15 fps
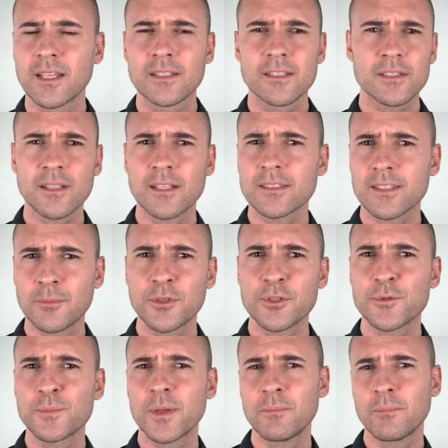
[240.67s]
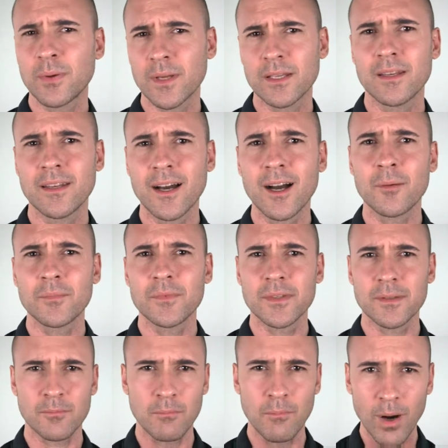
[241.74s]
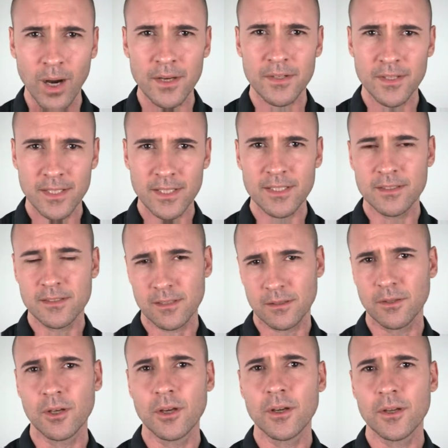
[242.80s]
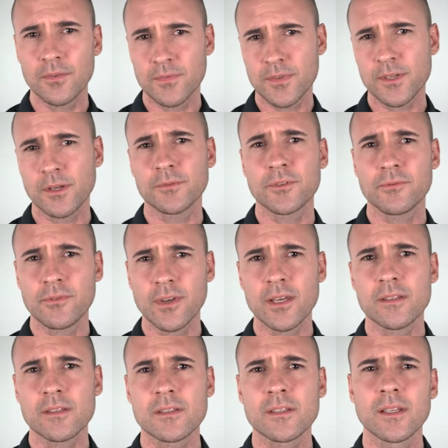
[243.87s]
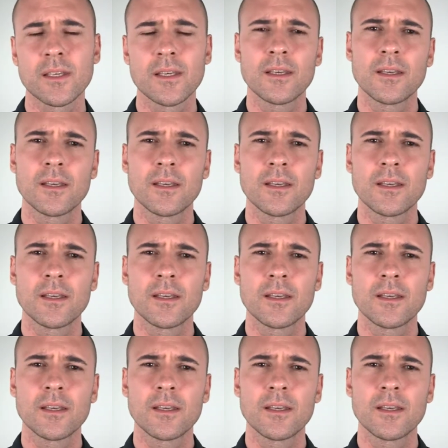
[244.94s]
Just like someone who's been beaten up might need to learn self-defense.